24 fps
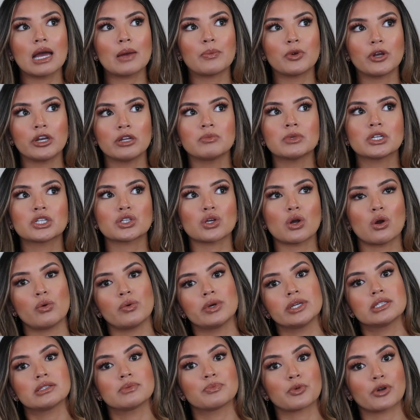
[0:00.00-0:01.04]
I pretty much
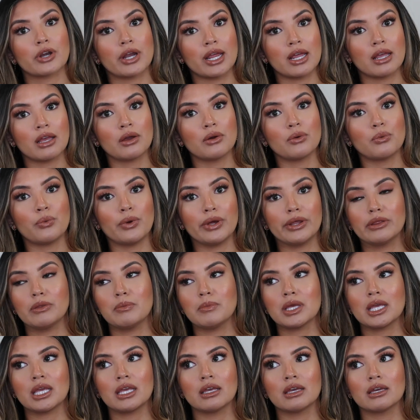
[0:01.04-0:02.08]
always bring with
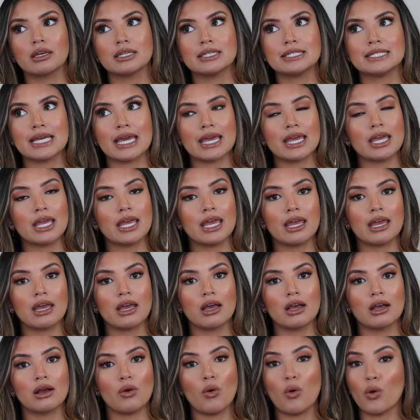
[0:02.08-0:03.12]
me day
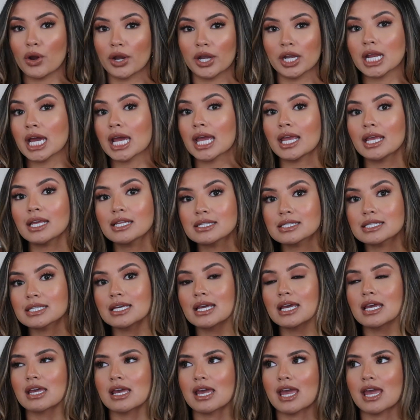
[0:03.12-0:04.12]
or night,